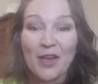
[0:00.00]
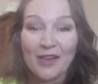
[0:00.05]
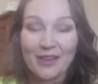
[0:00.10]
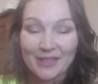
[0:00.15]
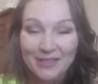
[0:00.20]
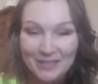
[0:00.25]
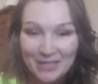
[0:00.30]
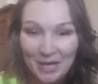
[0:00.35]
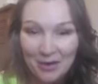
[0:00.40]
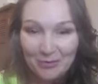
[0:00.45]

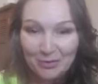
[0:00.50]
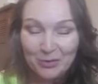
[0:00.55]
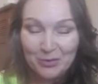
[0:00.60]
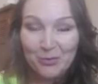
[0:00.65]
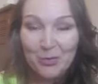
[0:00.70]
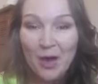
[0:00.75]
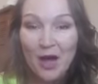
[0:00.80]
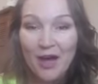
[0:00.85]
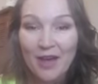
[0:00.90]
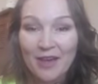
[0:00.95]
accept
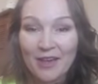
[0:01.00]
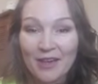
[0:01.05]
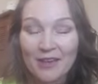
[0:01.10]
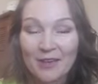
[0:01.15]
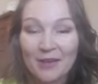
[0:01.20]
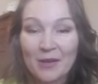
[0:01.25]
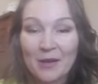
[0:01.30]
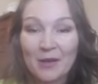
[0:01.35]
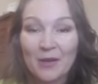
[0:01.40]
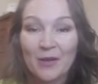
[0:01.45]

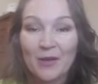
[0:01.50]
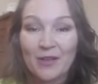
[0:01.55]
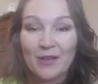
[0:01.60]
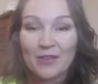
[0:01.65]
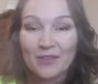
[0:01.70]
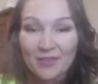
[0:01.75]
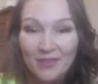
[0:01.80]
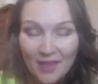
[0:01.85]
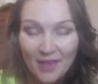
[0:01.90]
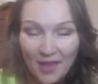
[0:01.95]
my
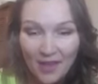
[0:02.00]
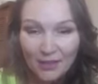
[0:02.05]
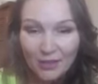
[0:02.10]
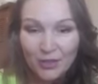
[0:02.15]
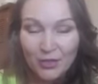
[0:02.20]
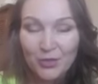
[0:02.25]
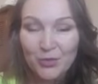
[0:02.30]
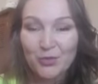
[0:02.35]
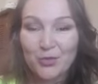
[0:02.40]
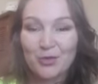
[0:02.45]

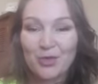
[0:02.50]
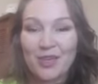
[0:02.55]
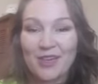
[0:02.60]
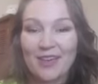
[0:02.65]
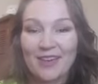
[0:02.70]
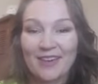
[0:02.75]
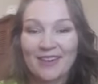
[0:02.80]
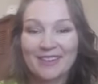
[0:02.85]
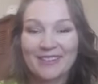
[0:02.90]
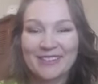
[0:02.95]
thank you,
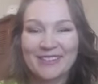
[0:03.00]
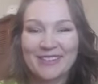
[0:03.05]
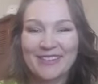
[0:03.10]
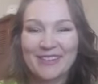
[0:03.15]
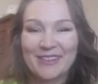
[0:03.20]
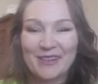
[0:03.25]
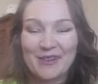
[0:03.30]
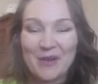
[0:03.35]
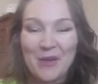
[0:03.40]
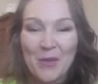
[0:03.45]

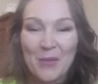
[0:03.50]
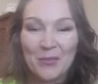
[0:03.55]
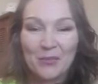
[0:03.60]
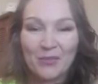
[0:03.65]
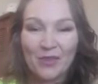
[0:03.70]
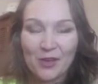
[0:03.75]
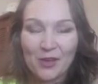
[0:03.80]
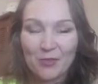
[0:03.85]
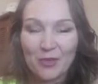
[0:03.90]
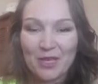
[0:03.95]
and
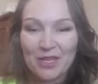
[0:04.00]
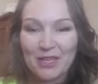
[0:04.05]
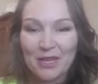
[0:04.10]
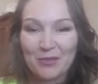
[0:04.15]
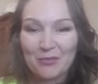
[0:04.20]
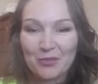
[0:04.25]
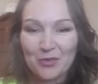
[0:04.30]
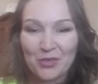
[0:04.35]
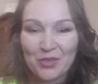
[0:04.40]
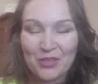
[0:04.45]
really
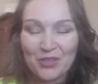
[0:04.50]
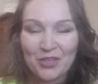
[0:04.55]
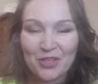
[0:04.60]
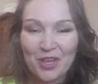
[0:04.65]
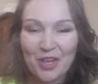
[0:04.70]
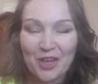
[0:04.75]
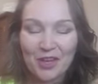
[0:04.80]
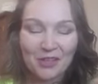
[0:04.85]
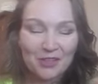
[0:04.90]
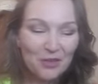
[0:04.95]

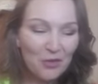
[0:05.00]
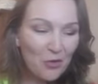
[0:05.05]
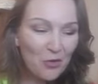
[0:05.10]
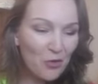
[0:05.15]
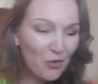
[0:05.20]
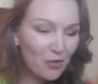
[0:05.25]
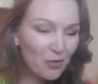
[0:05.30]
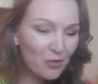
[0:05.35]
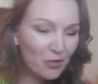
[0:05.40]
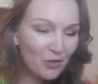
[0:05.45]
appreciate
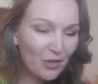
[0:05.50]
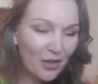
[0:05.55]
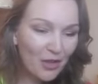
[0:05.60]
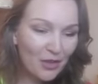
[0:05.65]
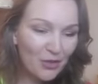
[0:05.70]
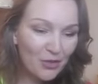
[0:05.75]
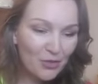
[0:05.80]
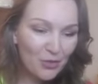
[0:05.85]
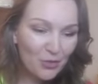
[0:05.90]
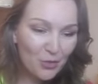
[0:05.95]
all
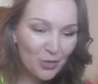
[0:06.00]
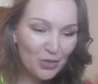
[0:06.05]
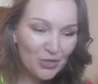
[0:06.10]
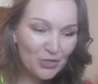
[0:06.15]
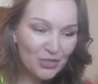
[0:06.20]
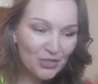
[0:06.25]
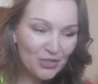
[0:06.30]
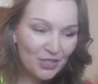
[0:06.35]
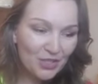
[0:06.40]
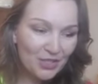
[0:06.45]
the
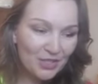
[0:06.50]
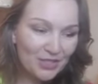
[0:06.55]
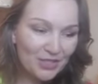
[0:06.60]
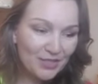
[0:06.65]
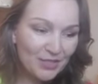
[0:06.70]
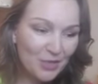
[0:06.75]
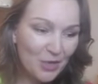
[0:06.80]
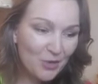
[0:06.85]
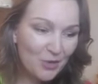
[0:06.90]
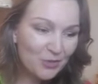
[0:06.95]
wishes.
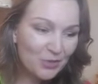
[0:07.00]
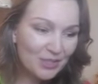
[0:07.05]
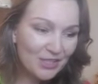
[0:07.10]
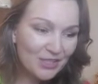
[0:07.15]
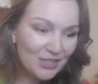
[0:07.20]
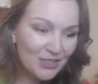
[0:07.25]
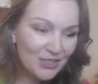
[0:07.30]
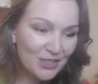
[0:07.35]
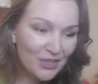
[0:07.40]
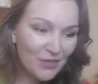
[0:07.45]
You know, I was
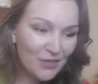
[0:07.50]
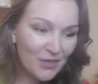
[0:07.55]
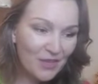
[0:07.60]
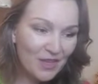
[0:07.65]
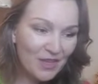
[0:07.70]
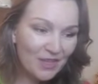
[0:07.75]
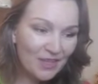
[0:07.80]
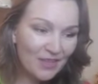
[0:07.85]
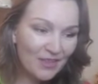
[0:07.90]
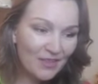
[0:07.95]
actually
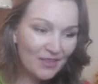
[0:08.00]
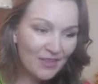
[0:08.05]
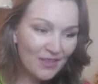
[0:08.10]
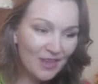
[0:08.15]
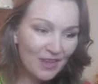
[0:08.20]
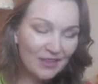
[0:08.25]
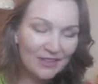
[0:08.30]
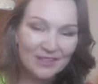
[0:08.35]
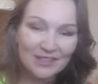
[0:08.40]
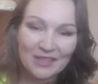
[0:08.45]
thinking
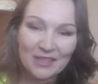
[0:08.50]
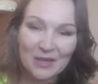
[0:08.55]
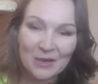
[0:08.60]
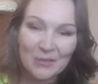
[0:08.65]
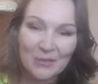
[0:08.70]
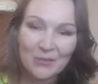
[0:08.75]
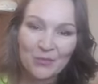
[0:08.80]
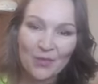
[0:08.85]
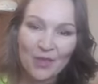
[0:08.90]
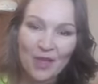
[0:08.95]
that
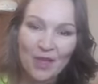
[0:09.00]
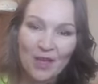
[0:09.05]
a